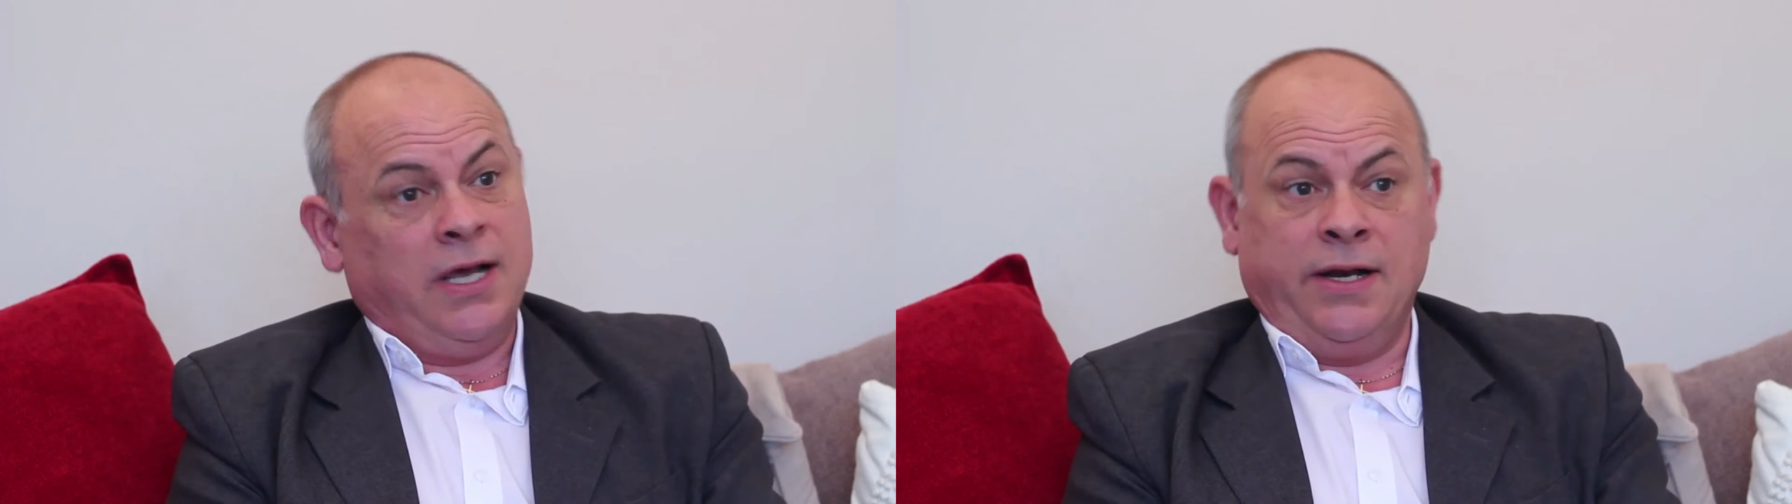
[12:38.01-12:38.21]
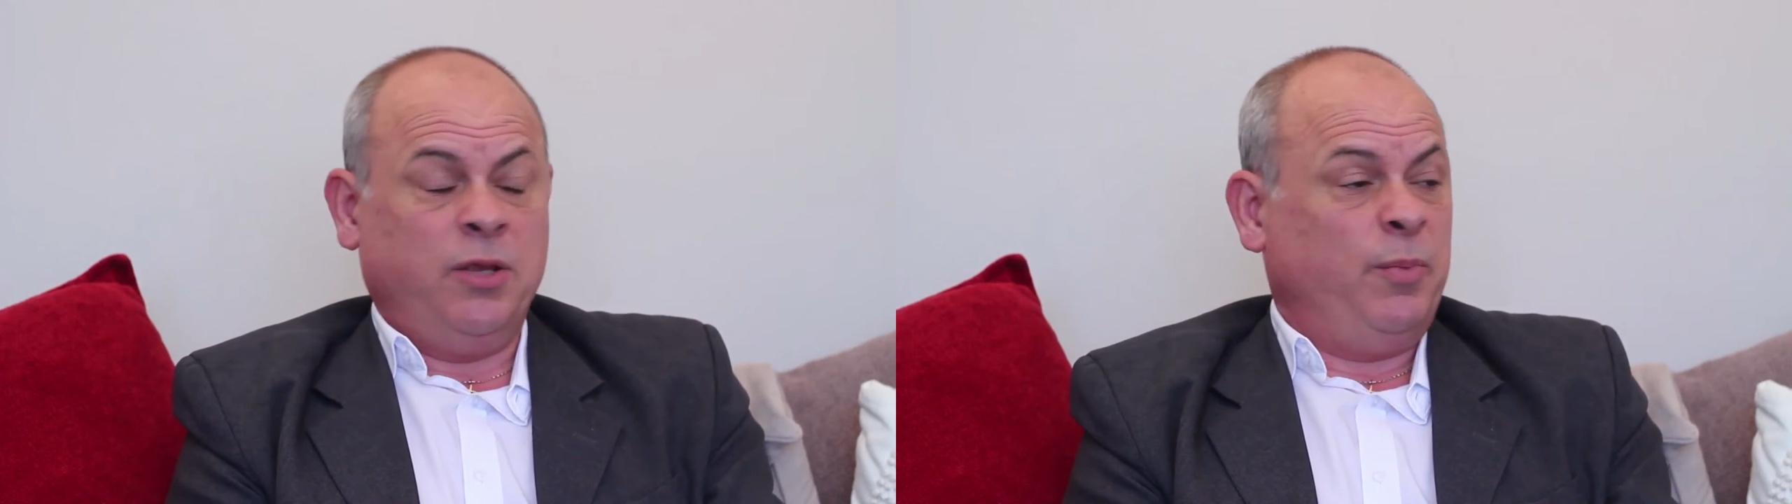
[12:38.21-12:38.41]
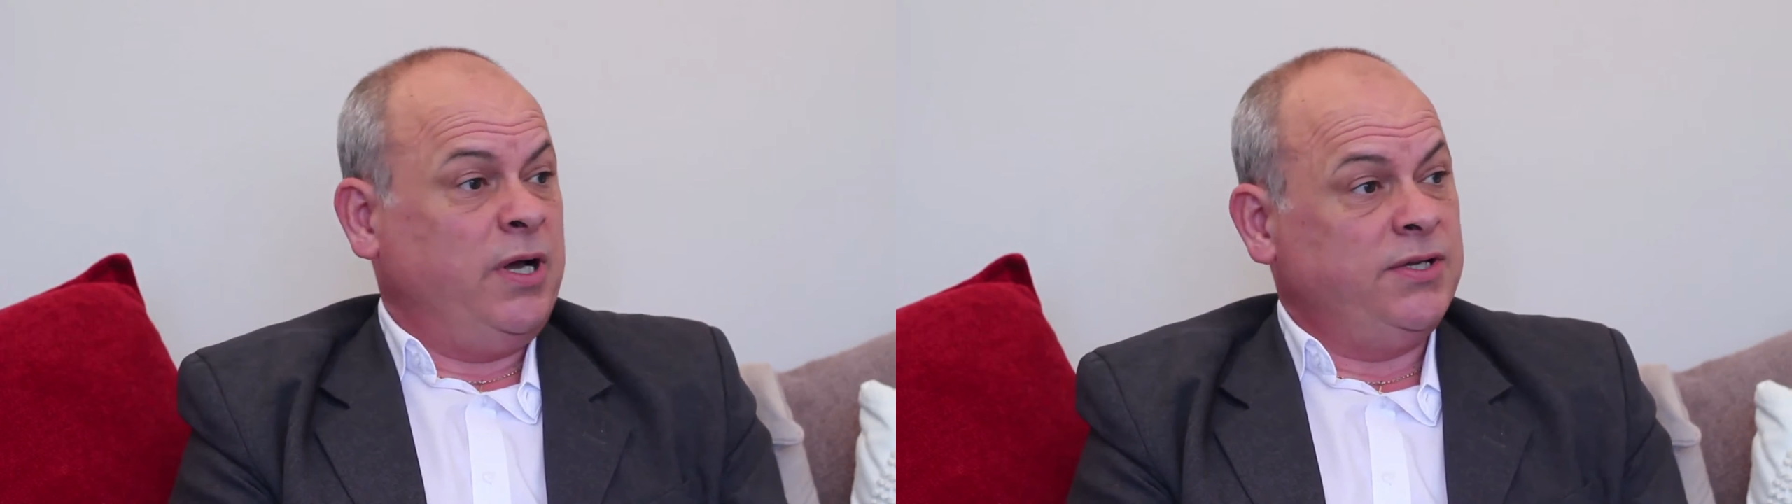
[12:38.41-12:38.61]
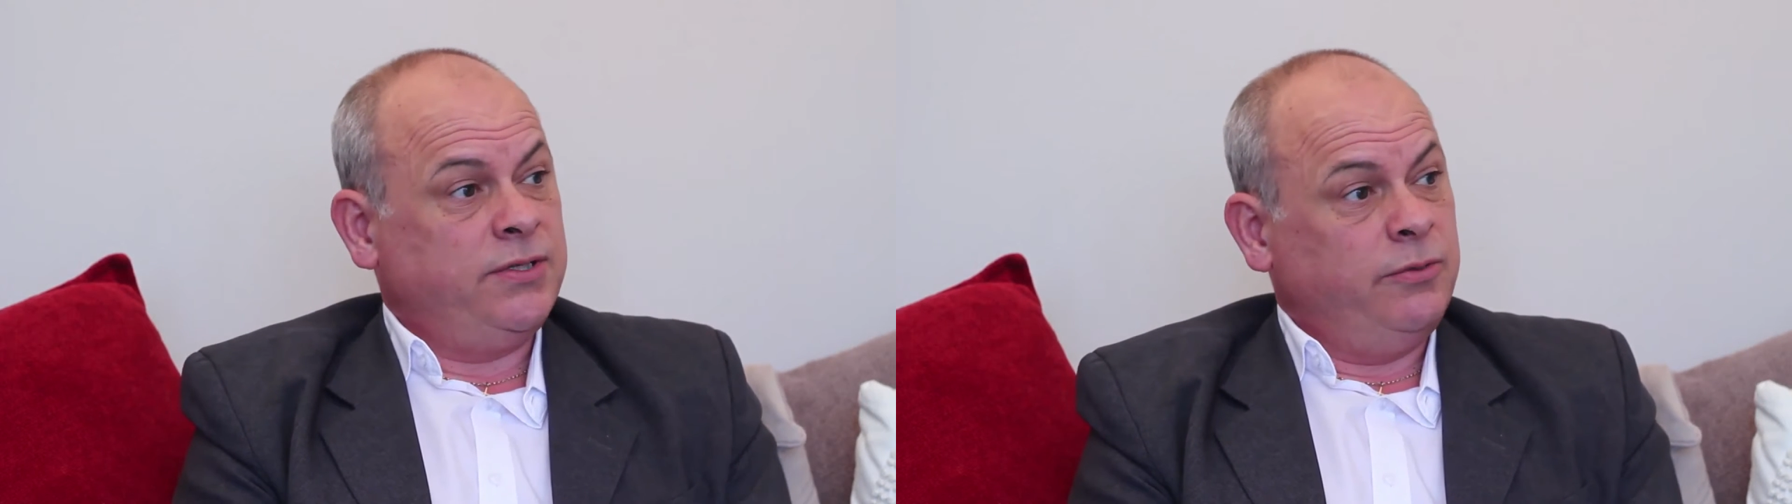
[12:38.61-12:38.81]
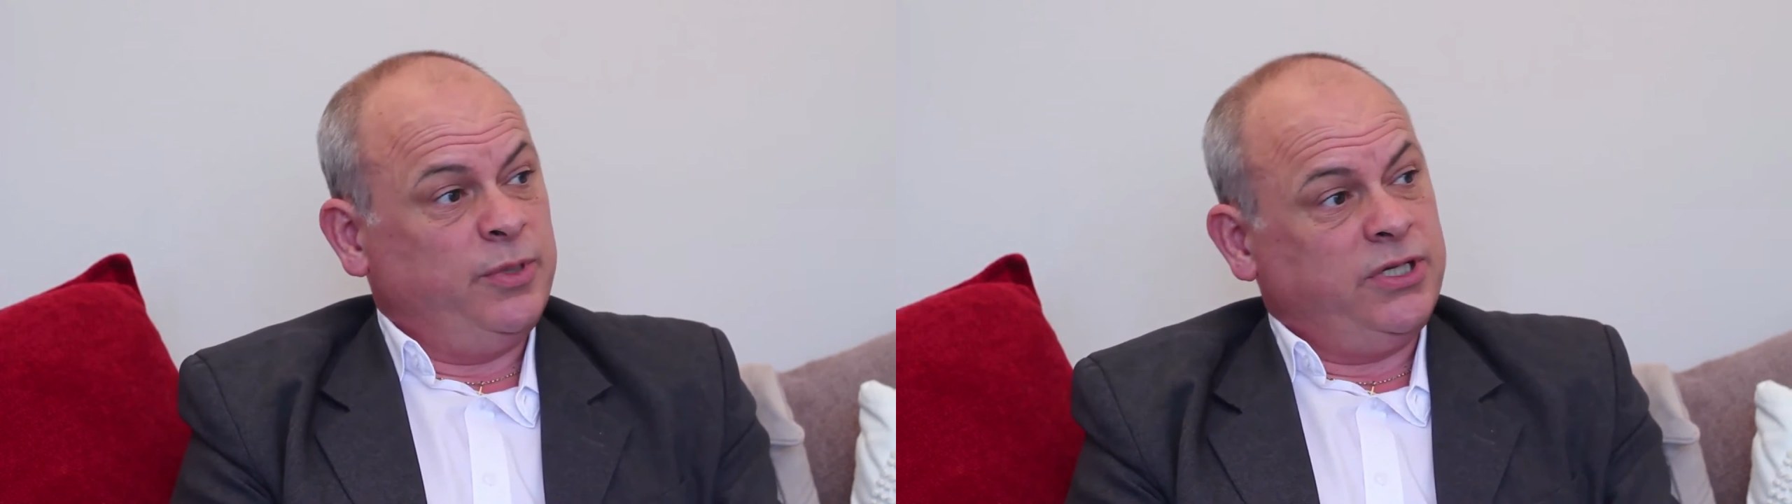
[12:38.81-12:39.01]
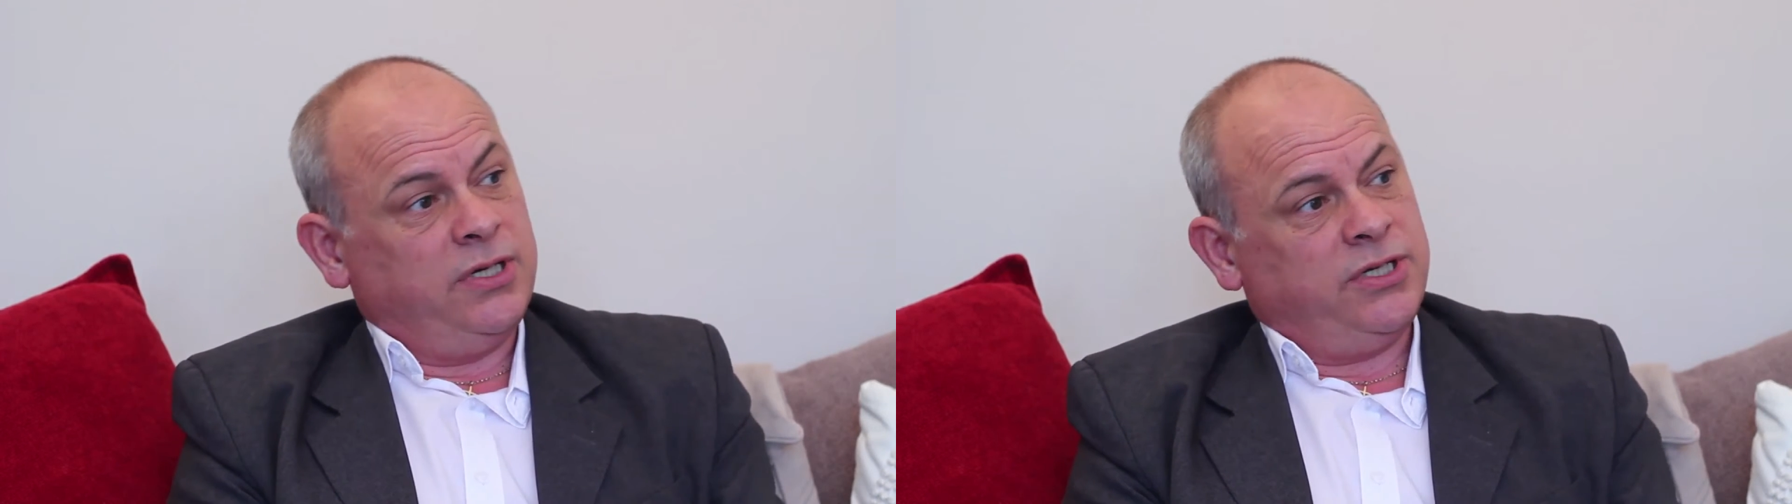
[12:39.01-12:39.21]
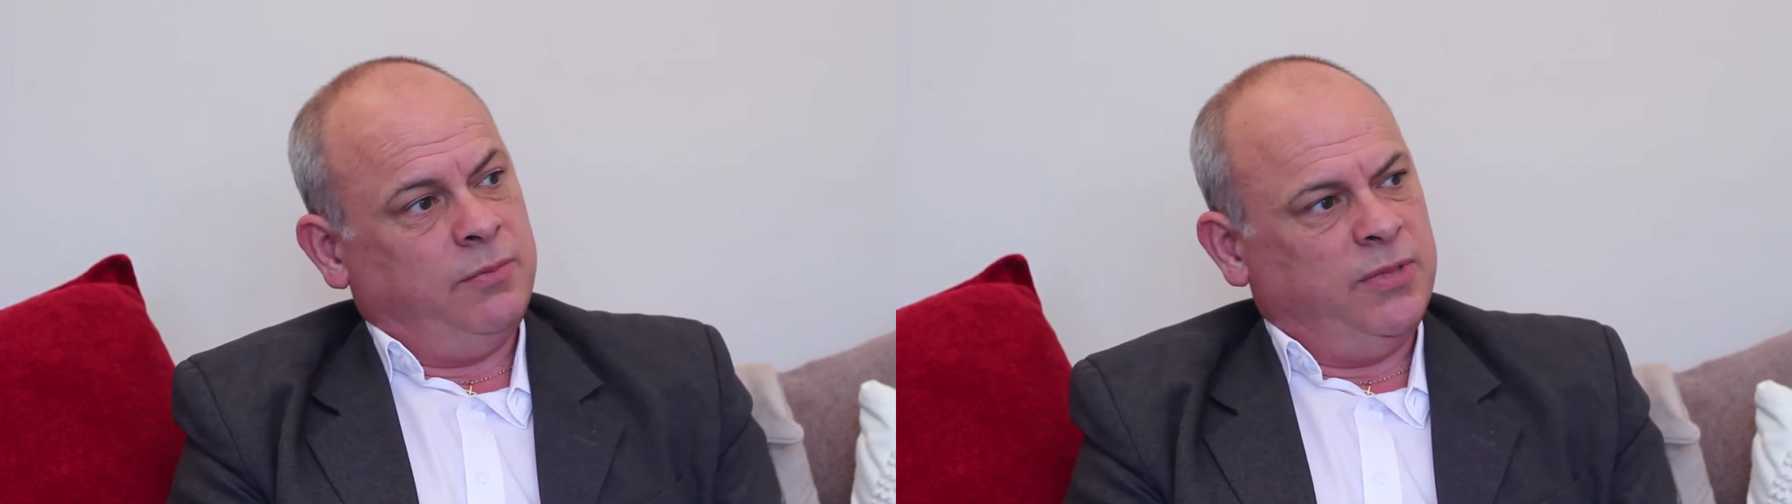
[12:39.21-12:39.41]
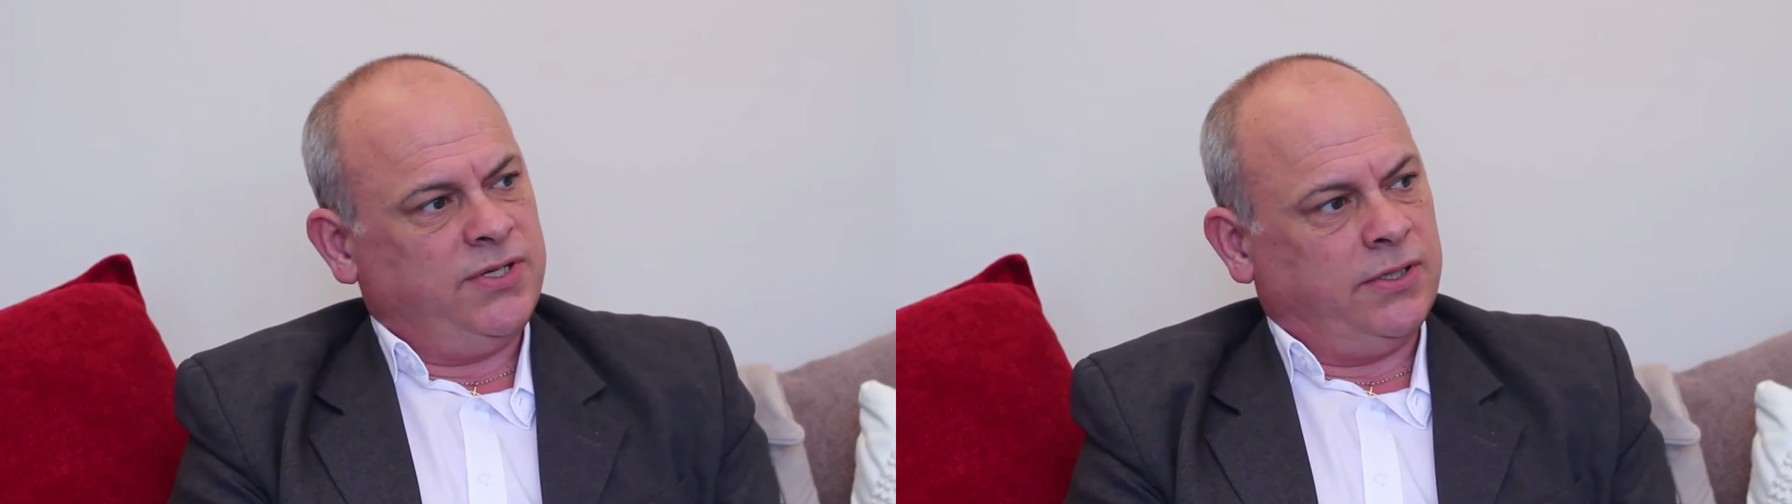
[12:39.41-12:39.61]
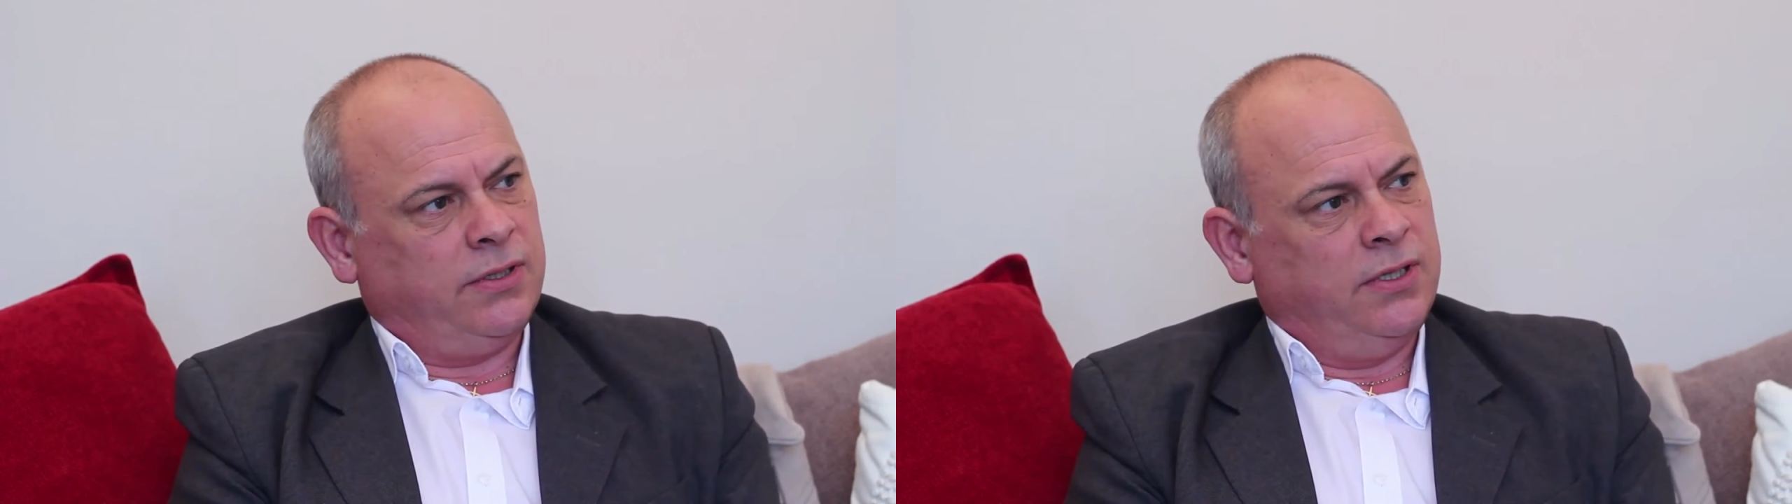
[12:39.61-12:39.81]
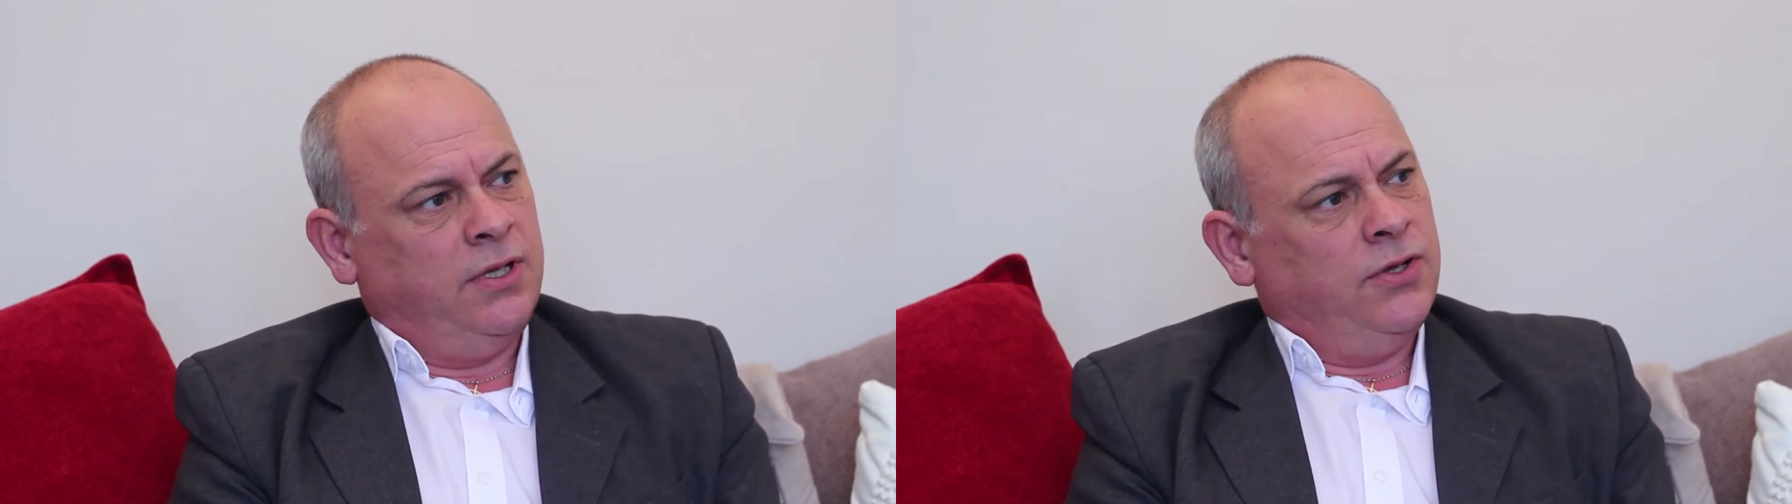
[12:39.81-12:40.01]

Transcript: and other parts that are potentially missing.